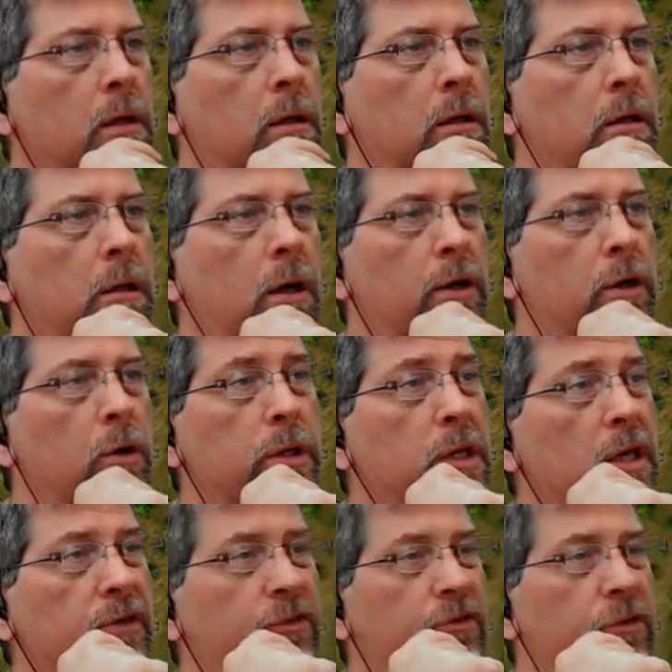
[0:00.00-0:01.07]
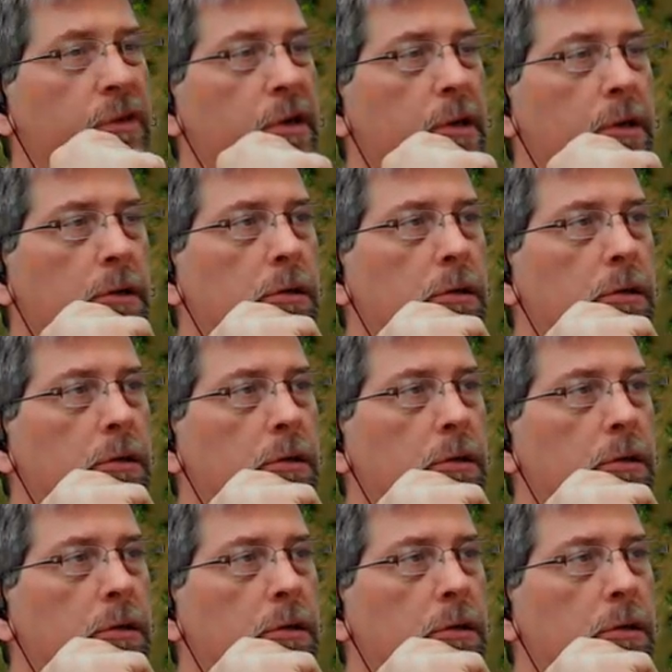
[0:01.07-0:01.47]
Now, I know he can't see that.